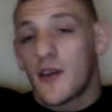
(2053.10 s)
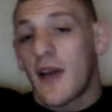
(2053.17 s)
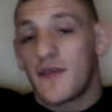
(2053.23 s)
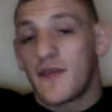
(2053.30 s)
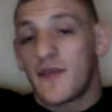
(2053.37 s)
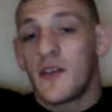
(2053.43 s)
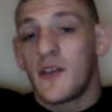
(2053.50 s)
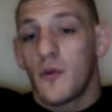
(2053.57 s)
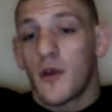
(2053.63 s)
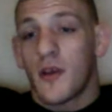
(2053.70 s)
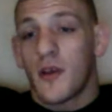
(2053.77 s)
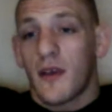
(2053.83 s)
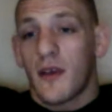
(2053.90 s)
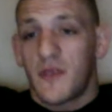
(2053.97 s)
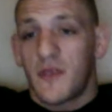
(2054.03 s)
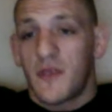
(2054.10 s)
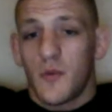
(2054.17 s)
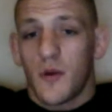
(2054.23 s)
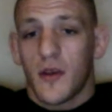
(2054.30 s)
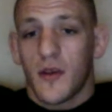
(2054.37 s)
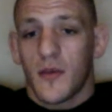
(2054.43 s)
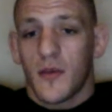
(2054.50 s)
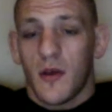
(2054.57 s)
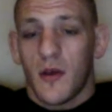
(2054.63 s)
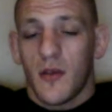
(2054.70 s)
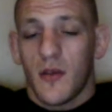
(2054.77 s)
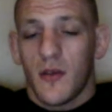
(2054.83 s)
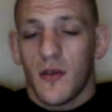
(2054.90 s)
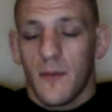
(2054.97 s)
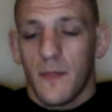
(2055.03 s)
I've seen it work. I've seen it work as
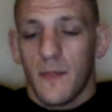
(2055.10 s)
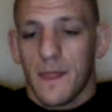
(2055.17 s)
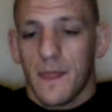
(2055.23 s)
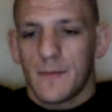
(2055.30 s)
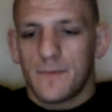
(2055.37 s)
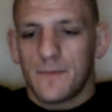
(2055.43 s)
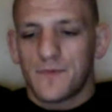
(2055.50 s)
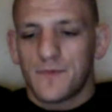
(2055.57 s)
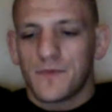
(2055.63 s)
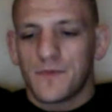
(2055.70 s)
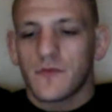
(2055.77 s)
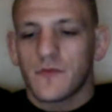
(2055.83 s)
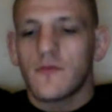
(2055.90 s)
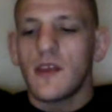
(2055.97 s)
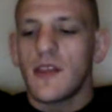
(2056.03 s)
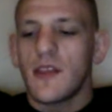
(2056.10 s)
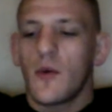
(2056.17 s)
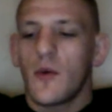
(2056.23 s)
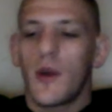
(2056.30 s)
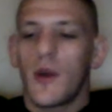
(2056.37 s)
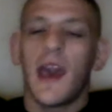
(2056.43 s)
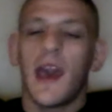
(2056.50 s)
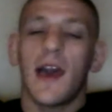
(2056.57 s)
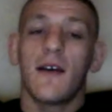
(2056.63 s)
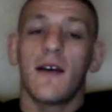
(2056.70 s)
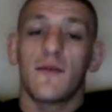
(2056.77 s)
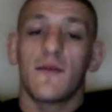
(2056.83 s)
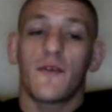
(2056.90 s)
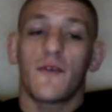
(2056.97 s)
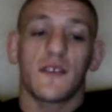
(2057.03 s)
well. The way,
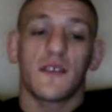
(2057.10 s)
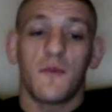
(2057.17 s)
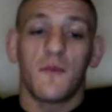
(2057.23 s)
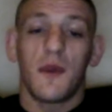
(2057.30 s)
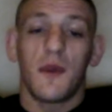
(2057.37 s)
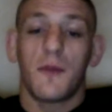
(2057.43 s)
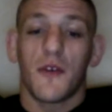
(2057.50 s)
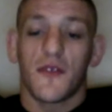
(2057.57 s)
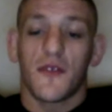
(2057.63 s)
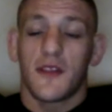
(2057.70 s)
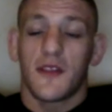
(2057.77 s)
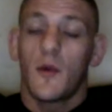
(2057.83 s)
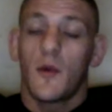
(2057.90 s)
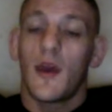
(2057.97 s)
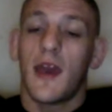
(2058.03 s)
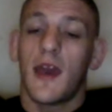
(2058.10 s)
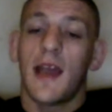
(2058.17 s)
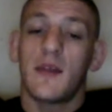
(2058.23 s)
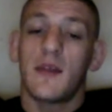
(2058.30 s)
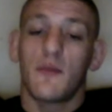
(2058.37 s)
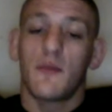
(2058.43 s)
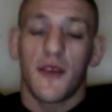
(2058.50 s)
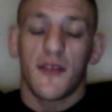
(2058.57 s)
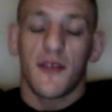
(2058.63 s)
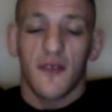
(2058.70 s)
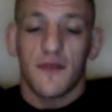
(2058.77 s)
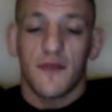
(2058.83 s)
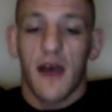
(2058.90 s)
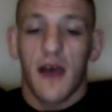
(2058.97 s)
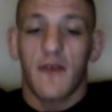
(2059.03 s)
for instance, me personally, the way Andy breaks
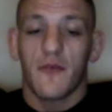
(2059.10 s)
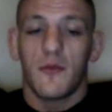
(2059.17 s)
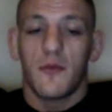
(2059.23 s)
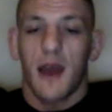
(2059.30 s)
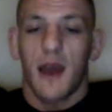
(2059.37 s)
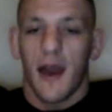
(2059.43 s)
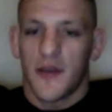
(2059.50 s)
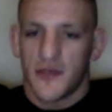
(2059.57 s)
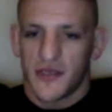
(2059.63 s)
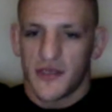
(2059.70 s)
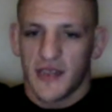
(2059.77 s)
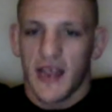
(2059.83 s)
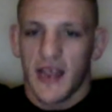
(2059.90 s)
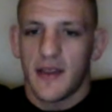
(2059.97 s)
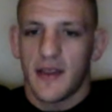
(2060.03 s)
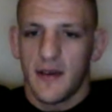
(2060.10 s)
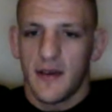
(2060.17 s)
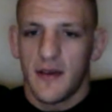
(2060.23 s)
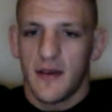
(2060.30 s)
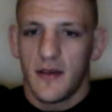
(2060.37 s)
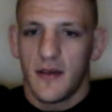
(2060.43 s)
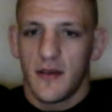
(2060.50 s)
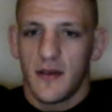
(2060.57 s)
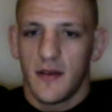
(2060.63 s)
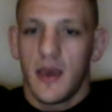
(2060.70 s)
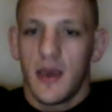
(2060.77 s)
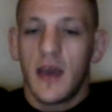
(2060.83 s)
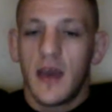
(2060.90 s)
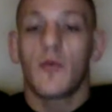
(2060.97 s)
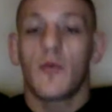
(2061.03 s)
stuff down for me, I understand it.
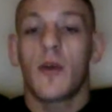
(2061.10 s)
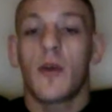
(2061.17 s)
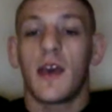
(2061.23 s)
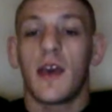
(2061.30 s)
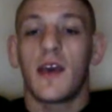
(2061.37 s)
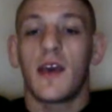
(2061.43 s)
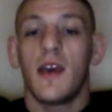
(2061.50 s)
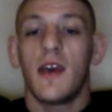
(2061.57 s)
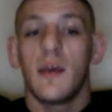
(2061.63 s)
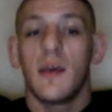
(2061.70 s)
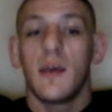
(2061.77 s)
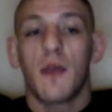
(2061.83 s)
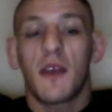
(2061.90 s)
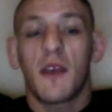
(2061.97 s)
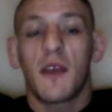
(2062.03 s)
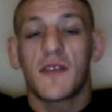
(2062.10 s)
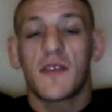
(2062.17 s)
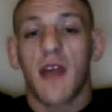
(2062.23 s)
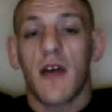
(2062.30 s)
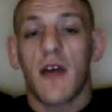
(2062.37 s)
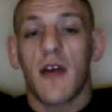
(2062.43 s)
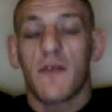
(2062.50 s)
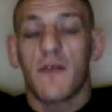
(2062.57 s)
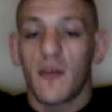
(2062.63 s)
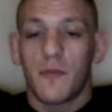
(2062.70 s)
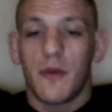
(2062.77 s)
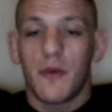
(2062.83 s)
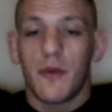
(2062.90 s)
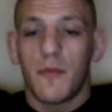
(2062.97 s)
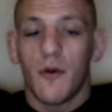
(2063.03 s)
The way he breaks stuff down for other
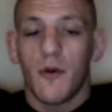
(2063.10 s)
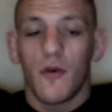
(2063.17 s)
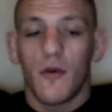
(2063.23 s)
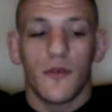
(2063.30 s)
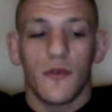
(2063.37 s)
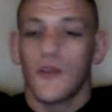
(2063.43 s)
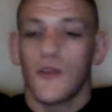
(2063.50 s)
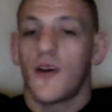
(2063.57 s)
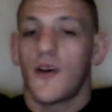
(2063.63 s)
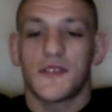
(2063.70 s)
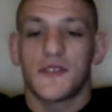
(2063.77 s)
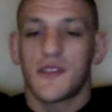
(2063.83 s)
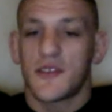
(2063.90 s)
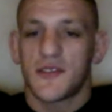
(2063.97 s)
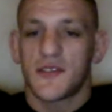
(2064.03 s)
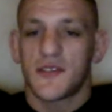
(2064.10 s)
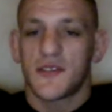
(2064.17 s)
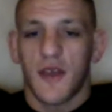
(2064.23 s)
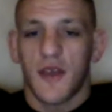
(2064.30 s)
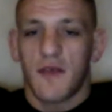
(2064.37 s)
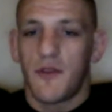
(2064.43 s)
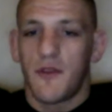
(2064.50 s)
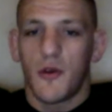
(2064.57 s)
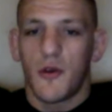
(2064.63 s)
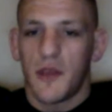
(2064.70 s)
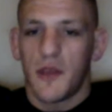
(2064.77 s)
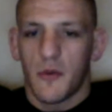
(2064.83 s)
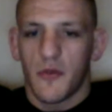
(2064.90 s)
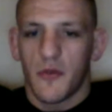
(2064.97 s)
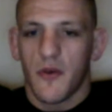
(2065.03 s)
people, they're lost in the sauce. They have no
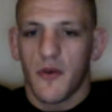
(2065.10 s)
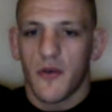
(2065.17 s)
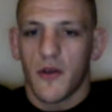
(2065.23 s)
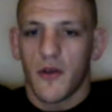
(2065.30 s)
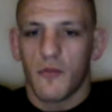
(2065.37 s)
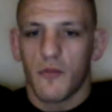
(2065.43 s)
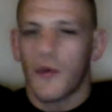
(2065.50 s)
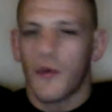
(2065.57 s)
idea what's going on. They write